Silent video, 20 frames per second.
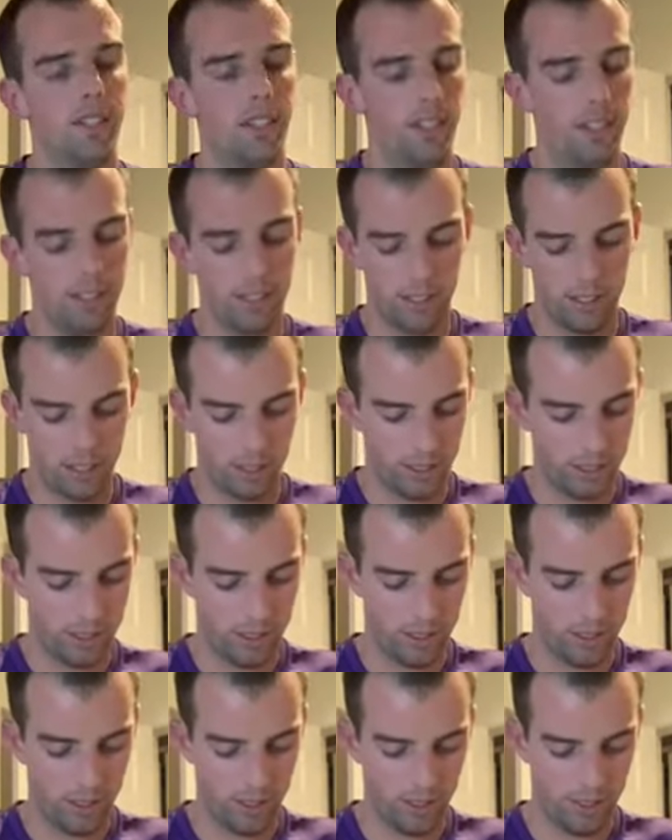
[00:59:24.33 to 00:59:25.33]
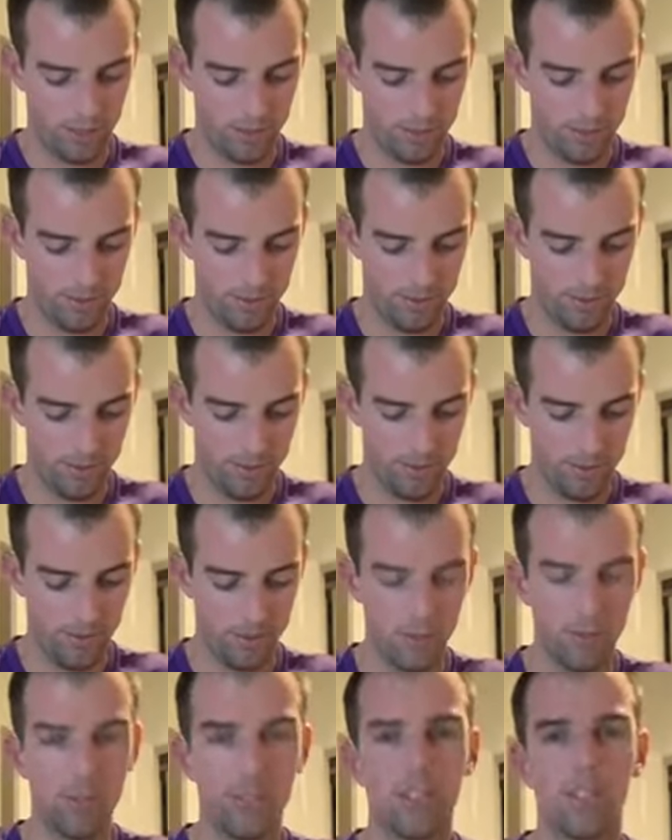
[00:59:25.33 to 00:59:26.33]
it's
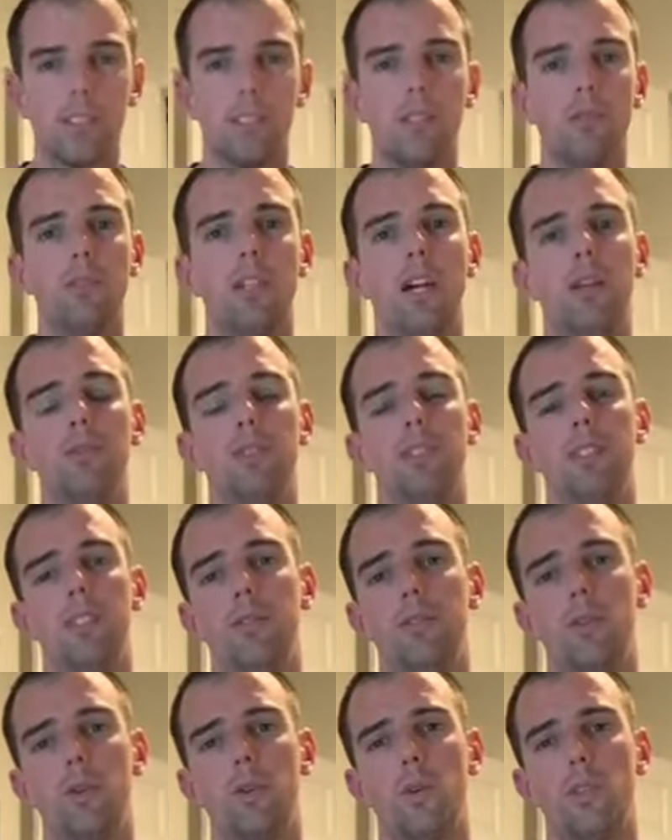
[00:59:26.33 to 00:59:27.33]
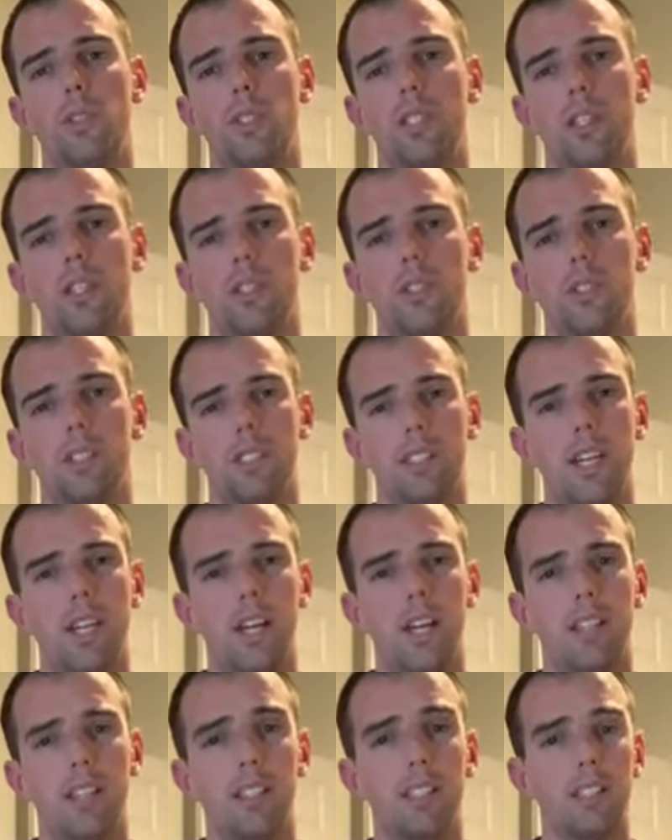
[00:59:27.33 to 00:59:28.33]
sometimes difficult to
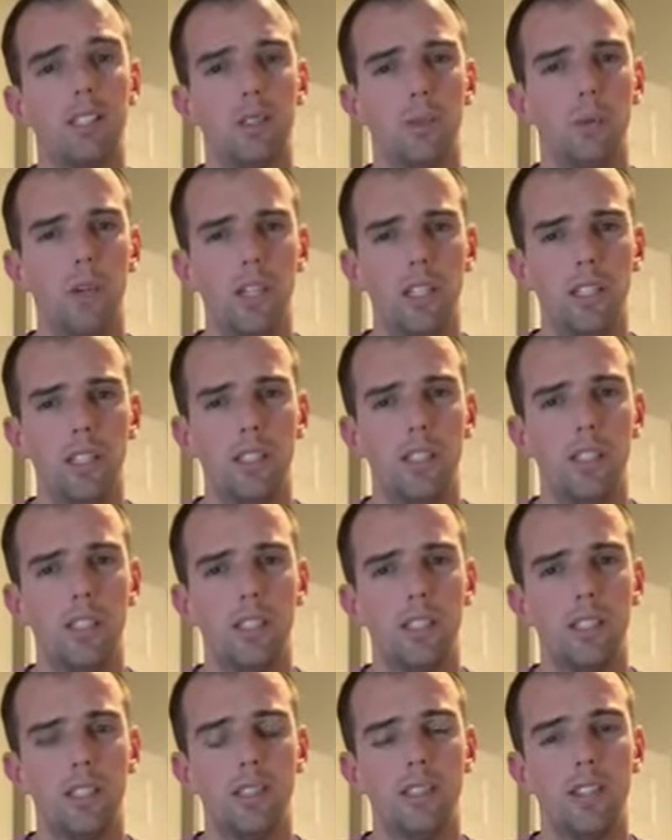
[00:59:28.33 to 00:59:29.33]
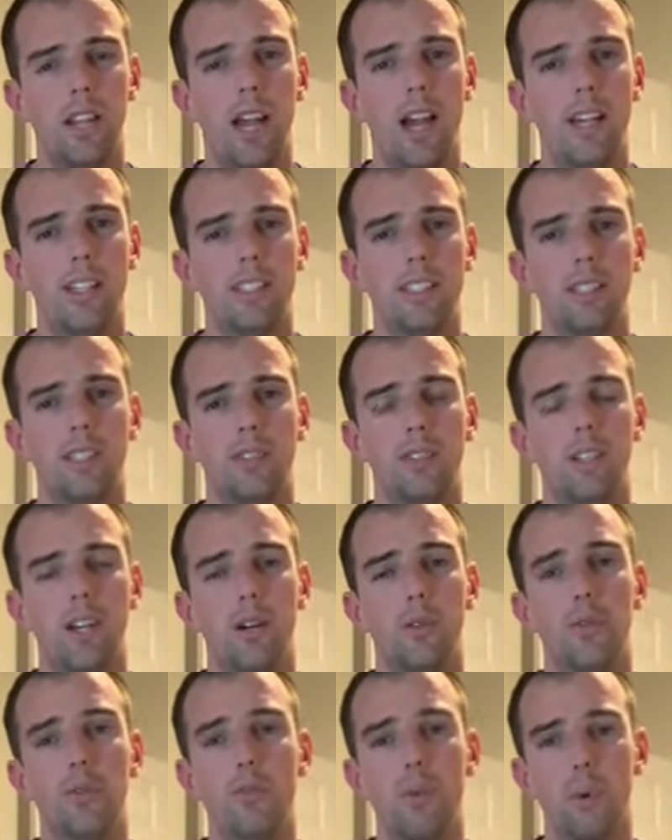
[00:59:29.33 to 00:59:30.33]
understand the situation as it's
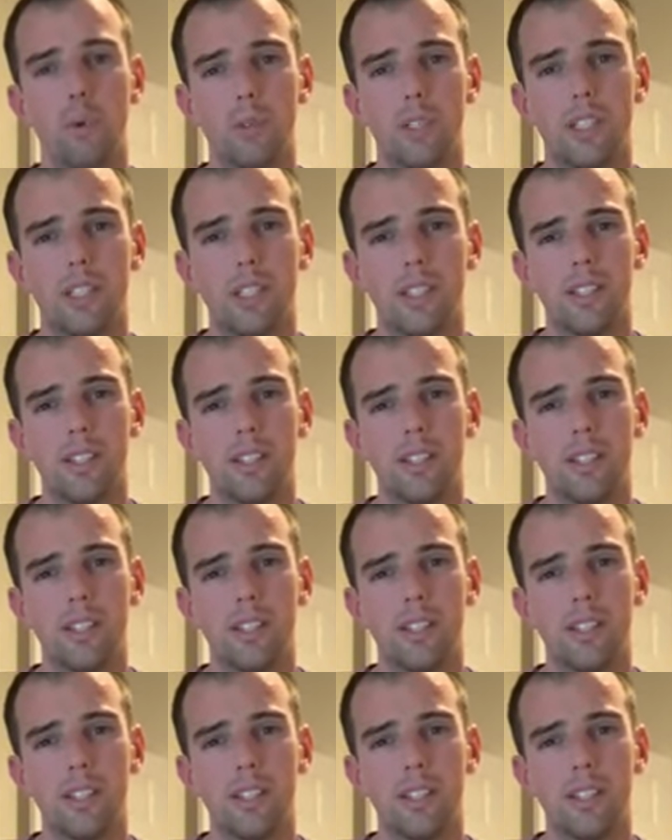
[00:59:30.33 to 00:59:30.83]
unfolding.